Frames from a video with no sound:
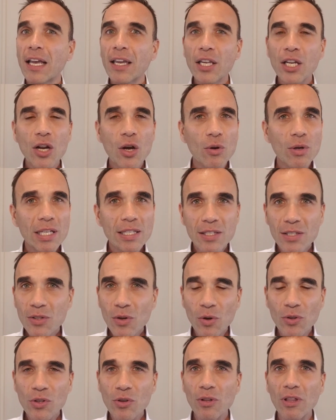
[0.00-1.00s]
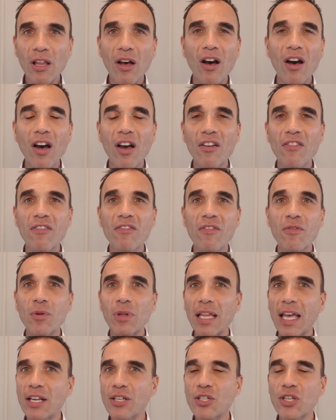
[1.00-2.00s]
it's on your life,
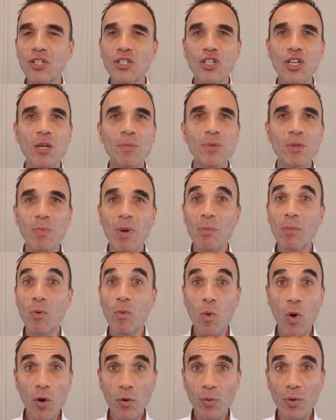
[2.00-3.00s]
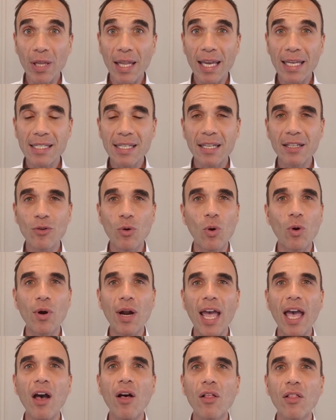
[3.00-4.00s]
relationships, maybe work-related or
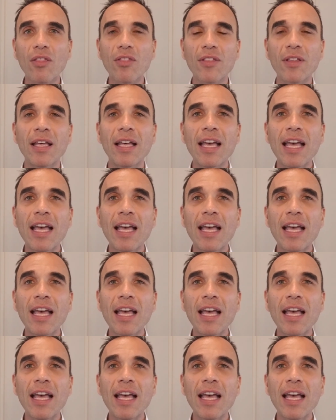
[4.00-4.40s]
health.